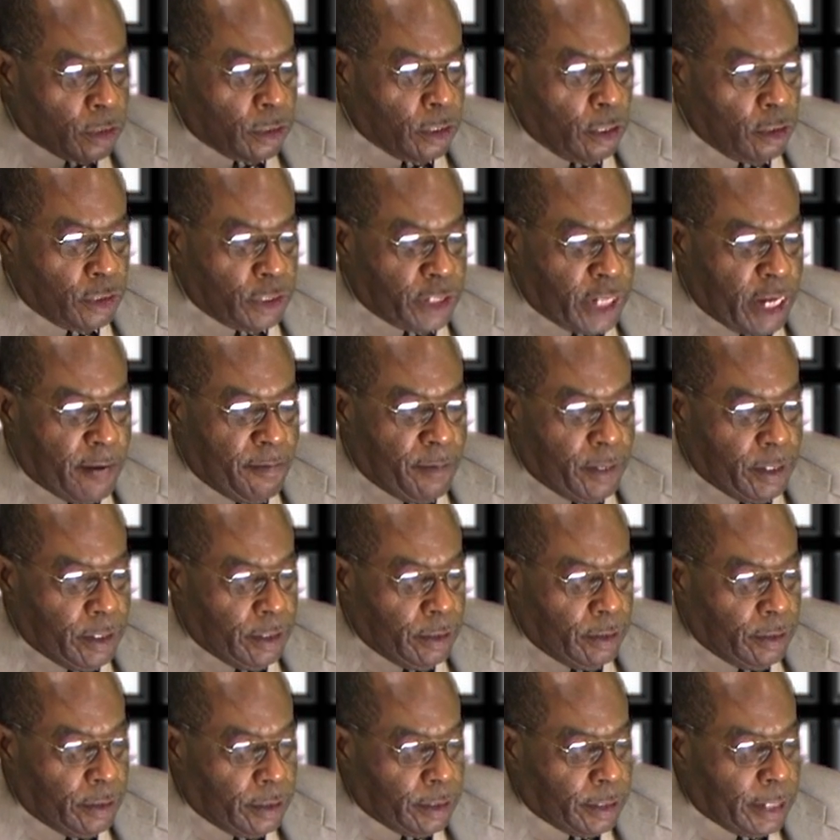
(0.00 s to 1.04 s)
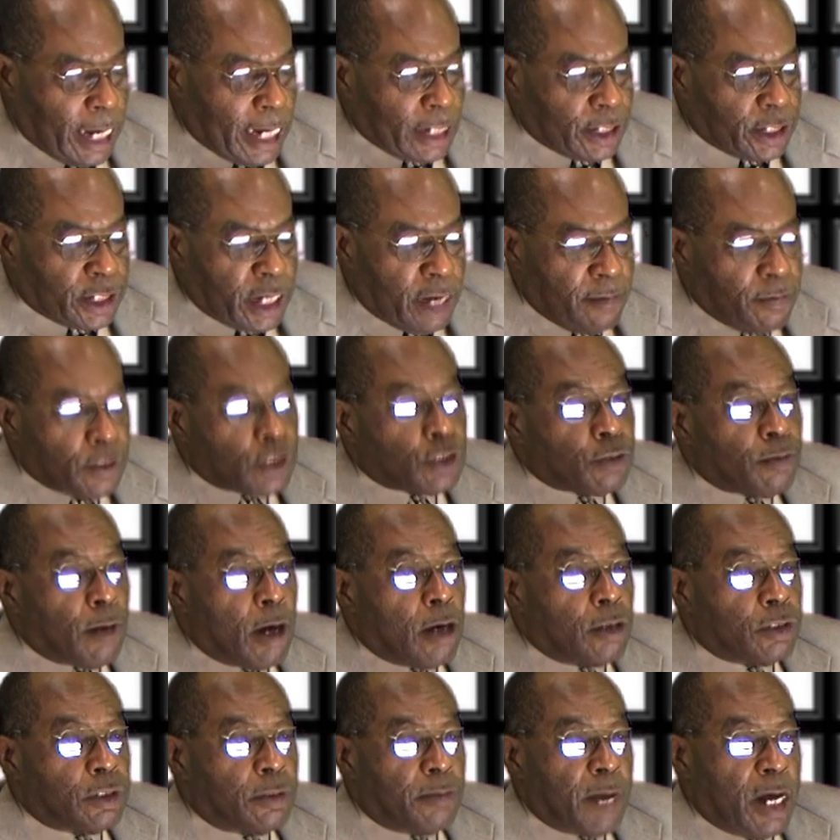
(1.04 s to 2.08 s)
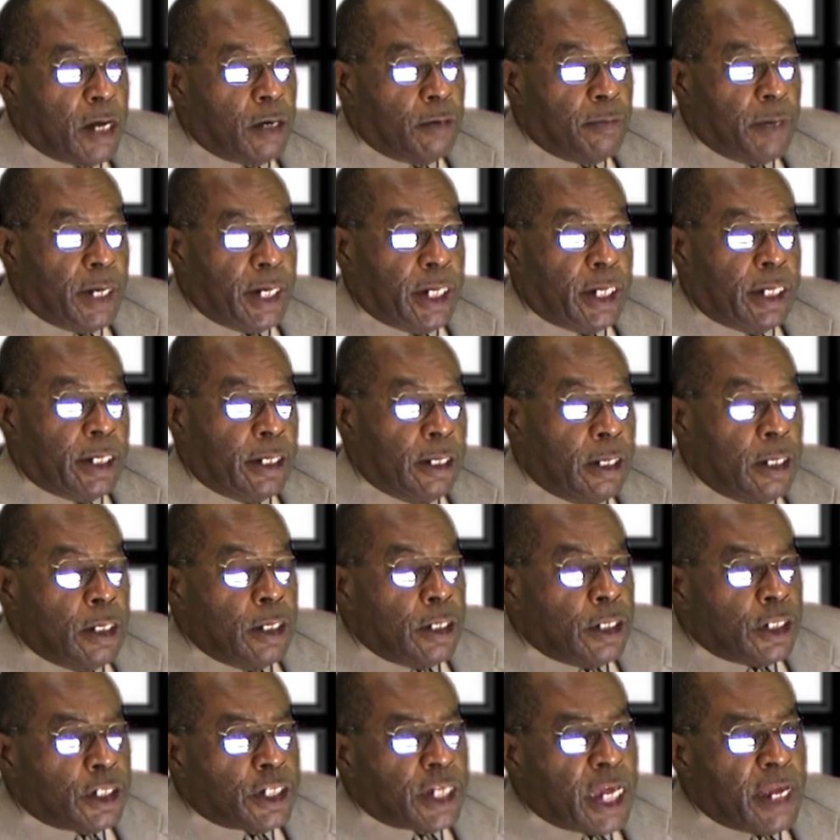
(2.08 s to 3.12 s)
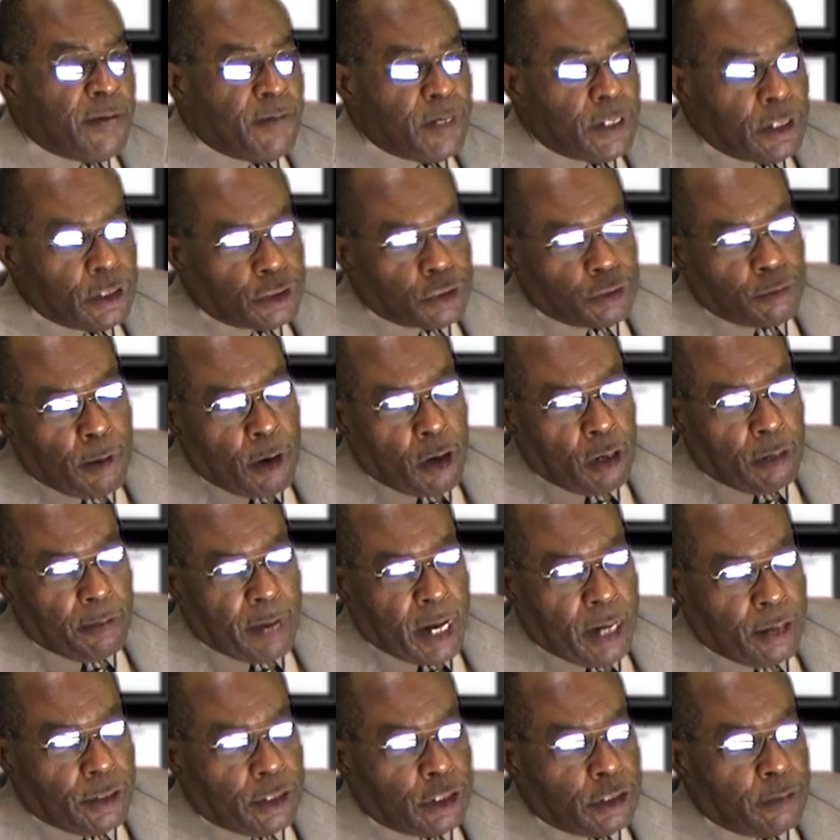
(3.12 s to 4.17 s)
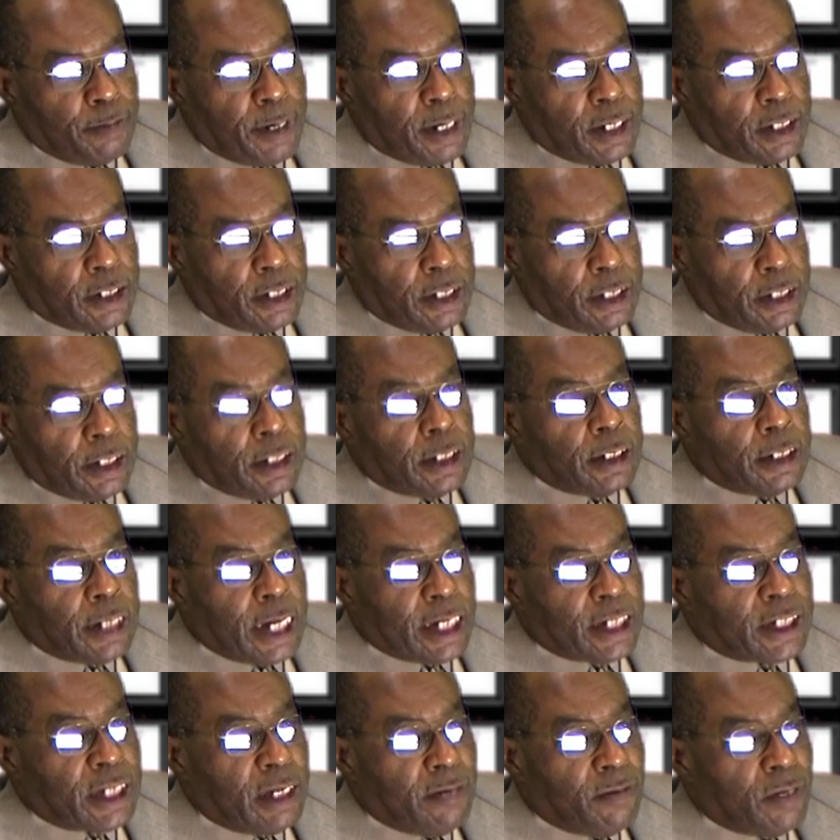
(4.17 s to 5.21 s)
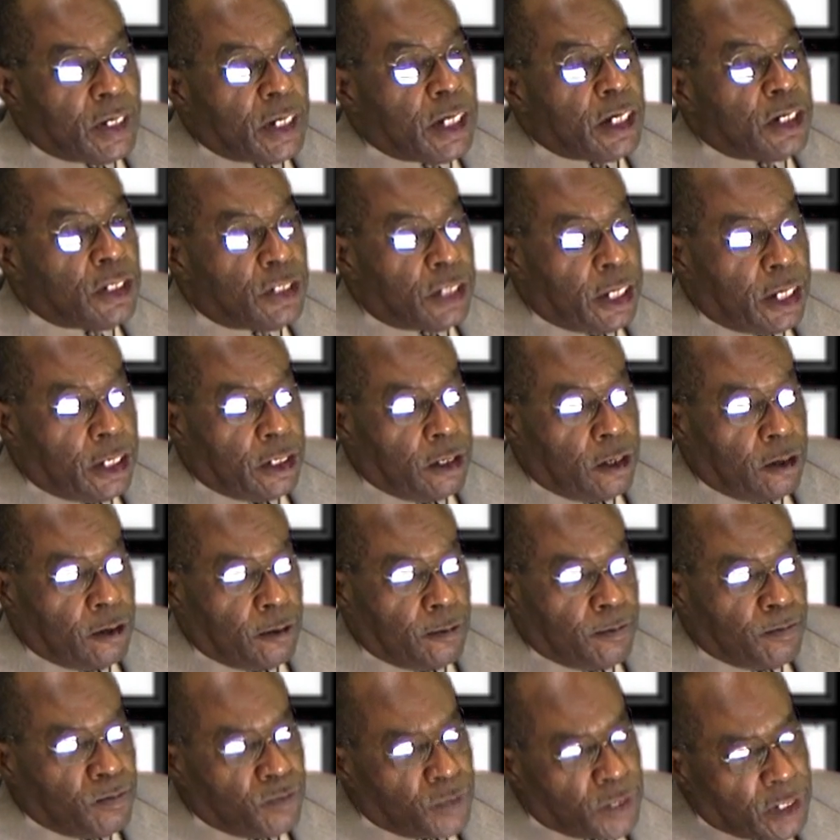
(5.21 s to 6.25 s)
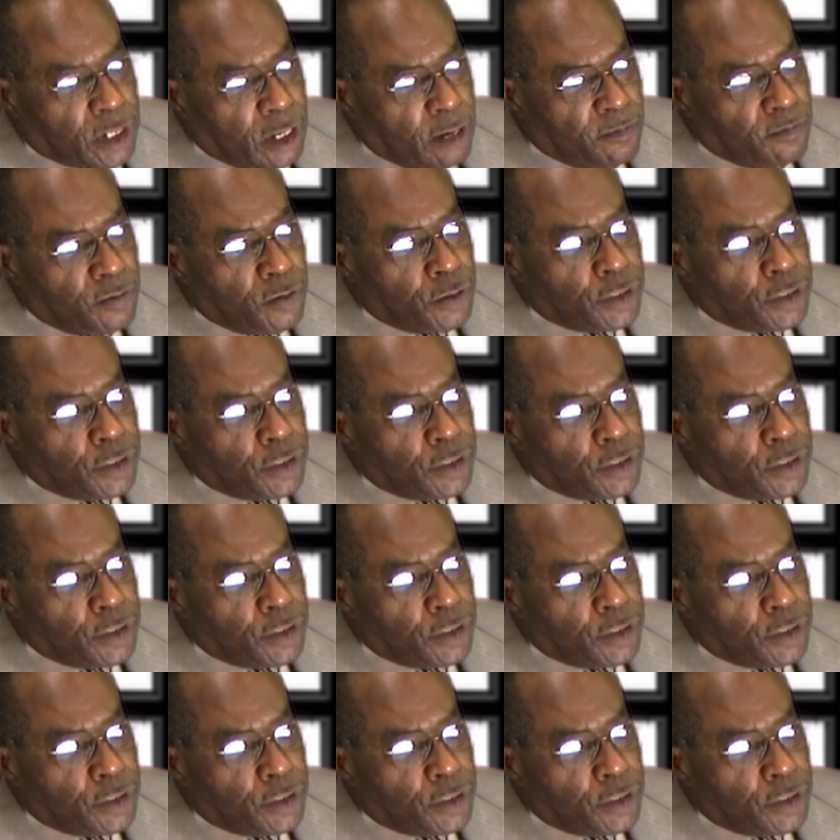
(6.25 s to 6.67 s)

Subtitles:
No saving, not saving small amount of money. Saving a small amount is better than not saving anything at all. If